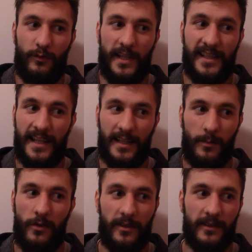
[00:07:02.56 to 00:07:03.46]
Isn't that the
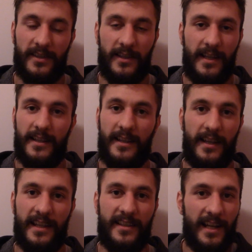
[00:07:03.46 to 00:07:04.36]
most
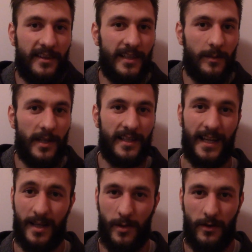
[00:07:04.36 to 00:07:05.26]
exciting thing to be
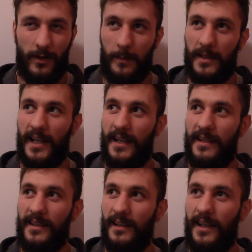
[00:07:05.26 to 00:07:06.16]
excited about? I mean,
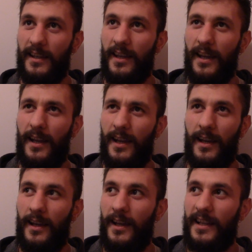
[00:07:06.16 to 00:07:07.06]
isn't
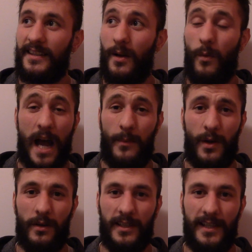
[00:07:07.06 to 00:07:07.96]
that why we
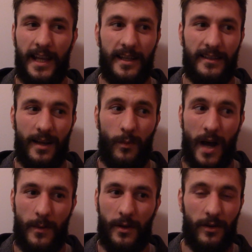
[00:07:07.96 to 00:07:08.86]
go out to date? Isn't that
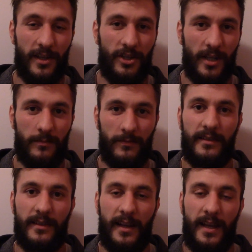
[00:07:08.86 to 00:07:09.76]
why we go to the gym?
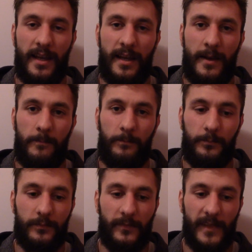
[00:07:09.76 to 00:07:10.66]

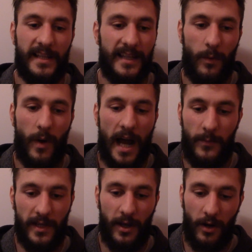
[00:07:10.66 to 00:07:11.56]
Isn't that why
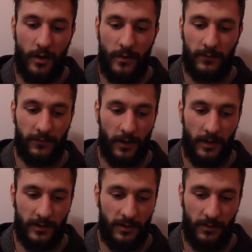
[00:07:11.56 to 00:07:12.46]
we go
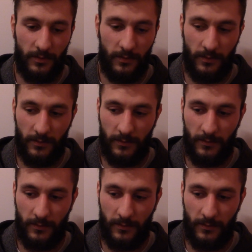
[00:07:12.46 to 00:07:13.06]
to